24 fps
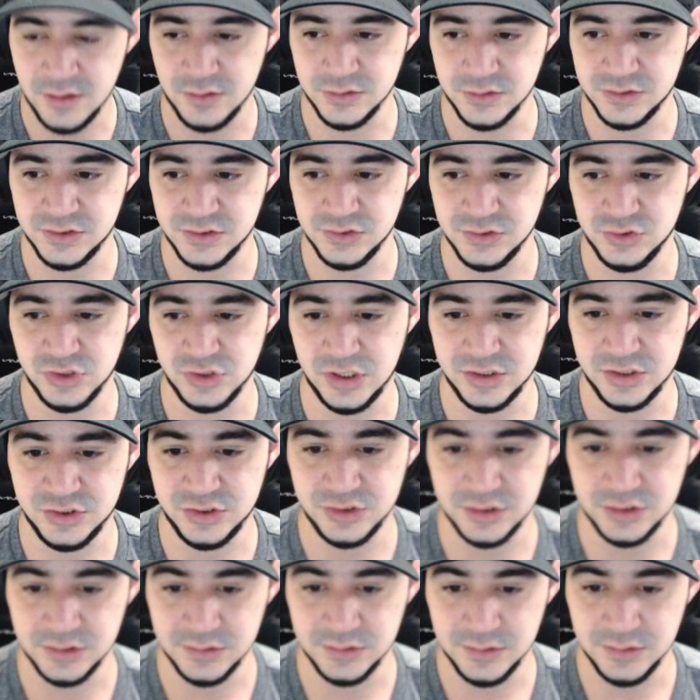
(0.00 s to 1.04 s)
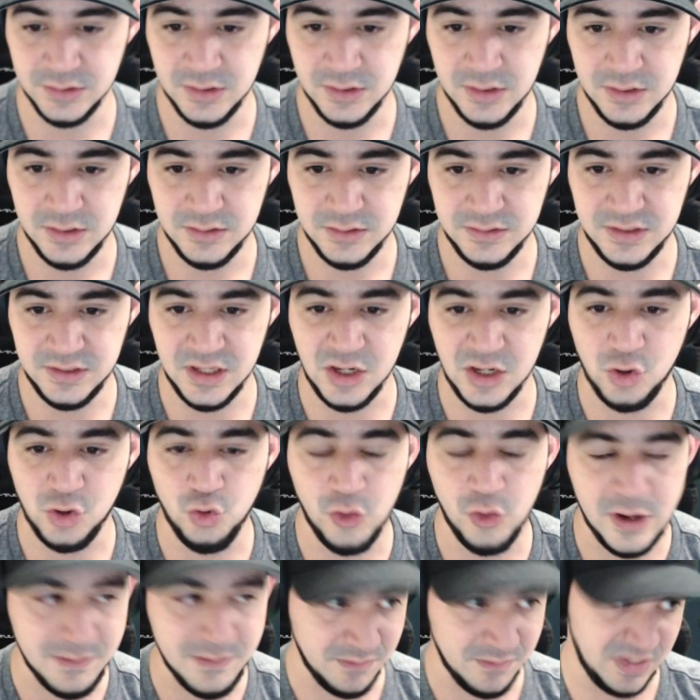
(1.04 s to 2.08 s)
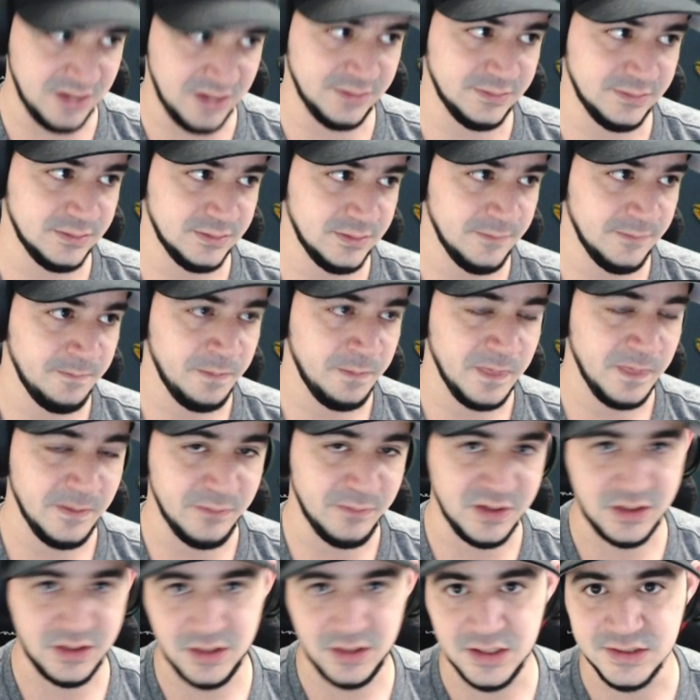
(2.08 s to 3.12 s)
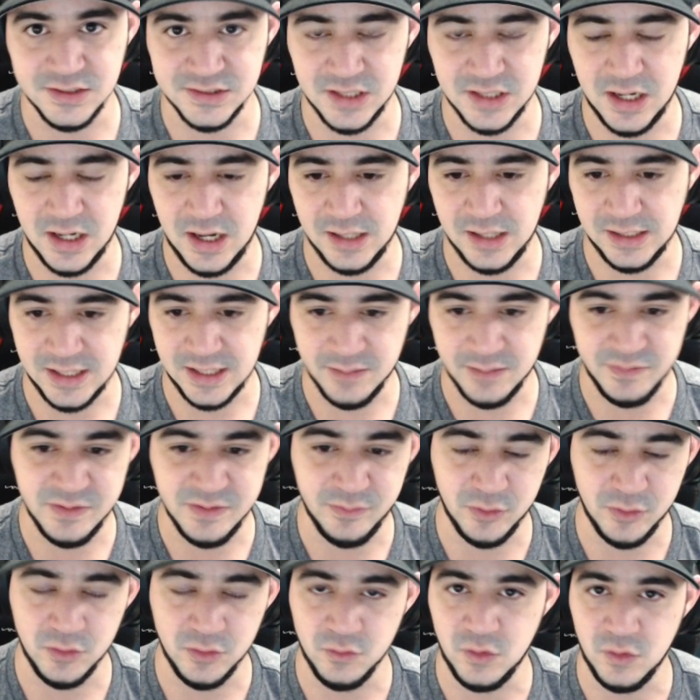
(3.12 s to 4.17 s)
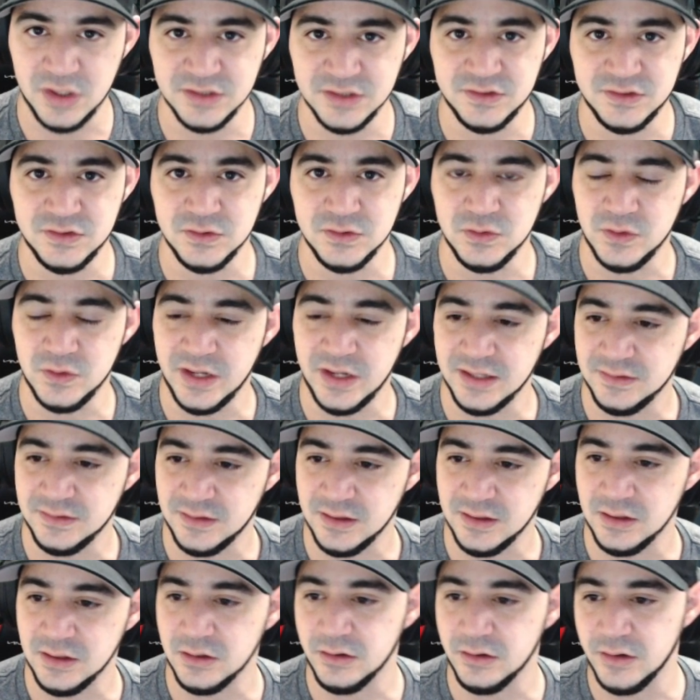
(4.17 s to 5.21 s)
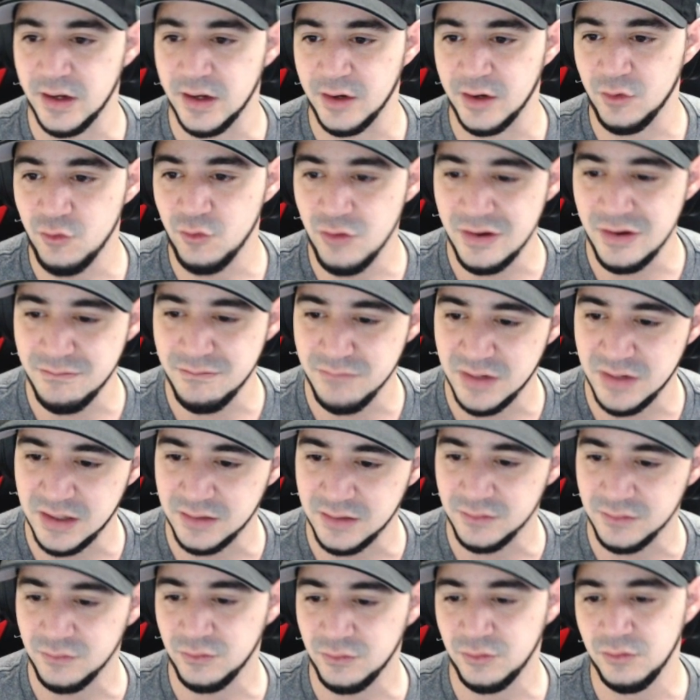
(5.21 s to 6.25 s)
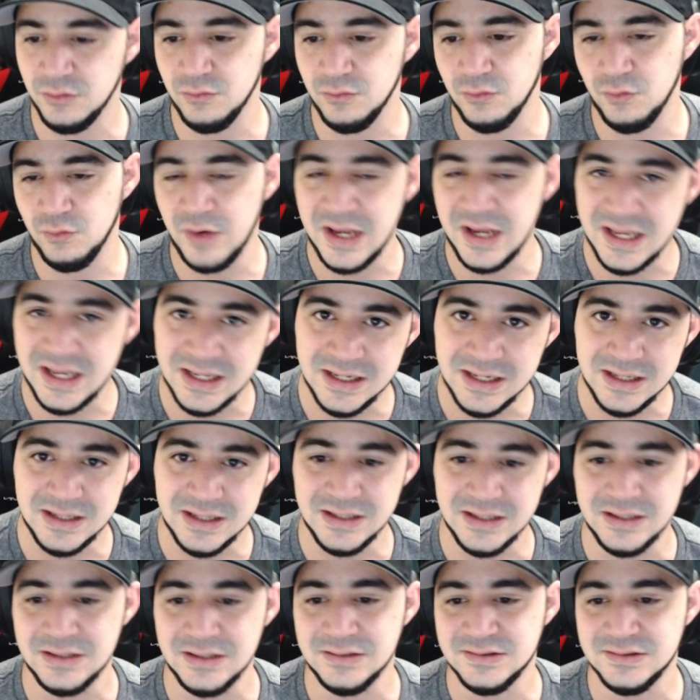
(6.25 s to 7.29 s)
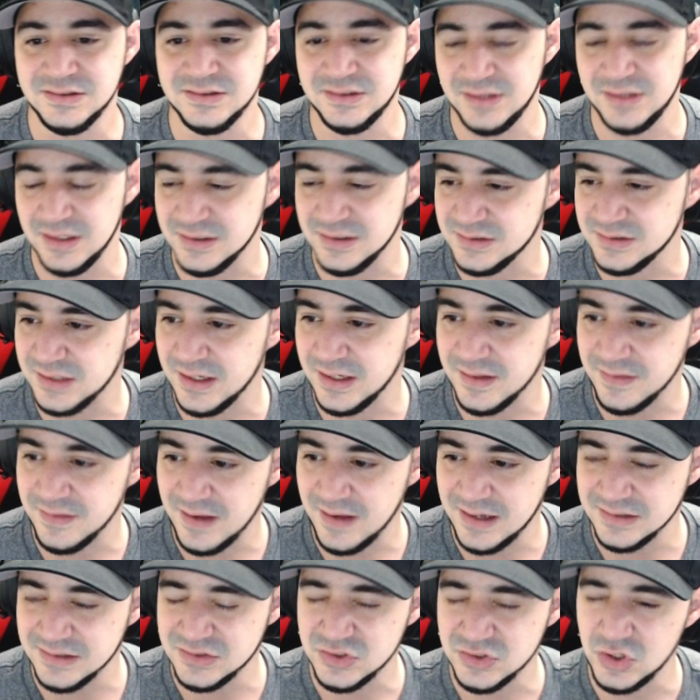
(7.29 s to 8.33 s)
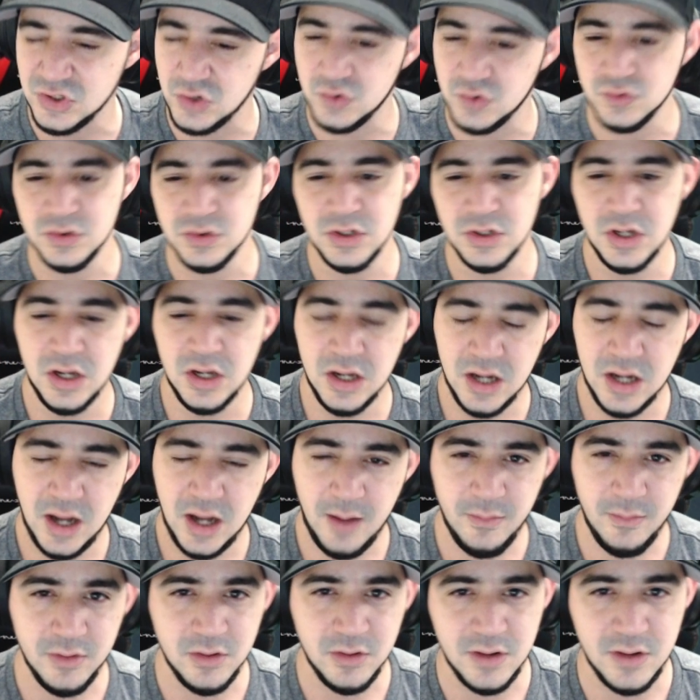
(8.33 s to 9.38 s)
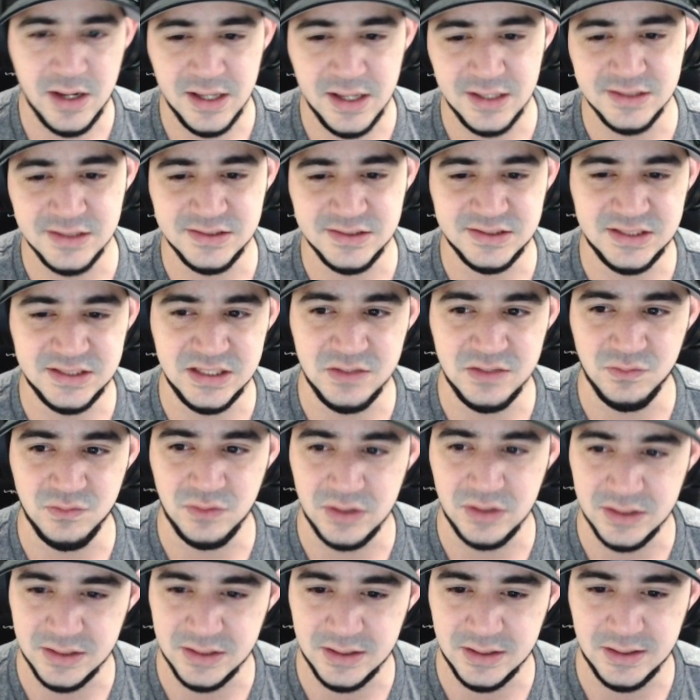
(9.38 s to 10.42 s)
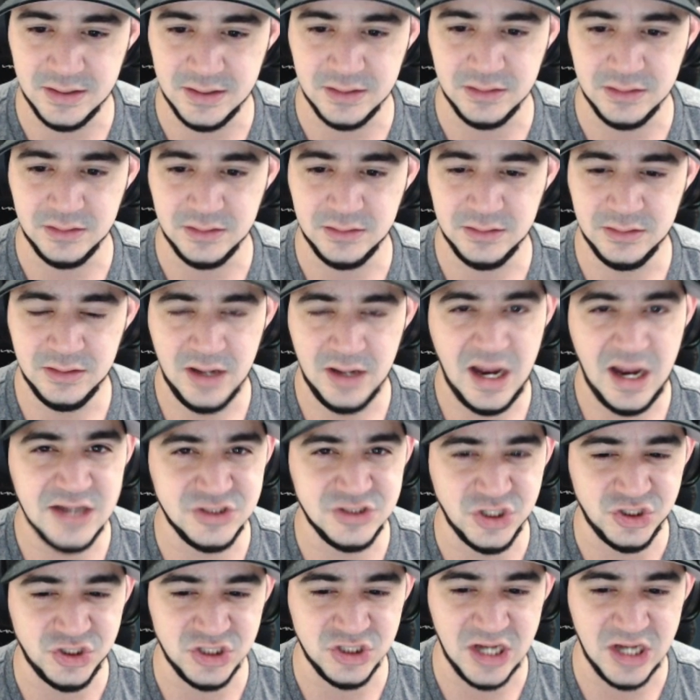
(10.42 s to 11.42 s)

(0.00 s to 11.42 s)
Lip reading: suggestion, the equipment, because a lot of people want to get their equipment rated and things like that. So I'm gonna go ahead and see what IGG